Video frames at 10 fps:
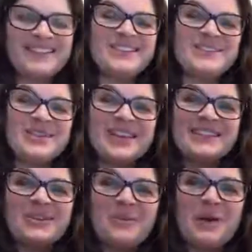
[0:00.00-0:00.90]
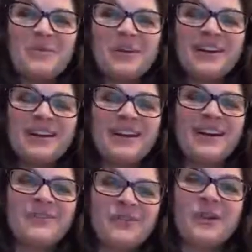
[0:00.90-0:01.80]
So that's a great word
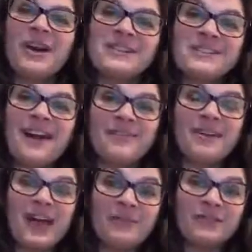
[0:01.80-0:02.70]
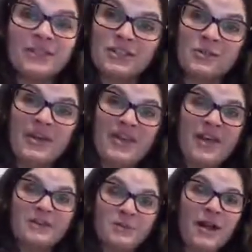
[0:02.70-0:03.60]
for you guys to have a conversation around
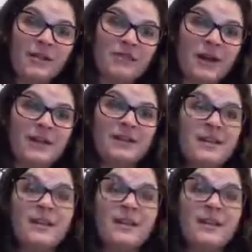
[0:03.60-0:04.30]
that as well, right?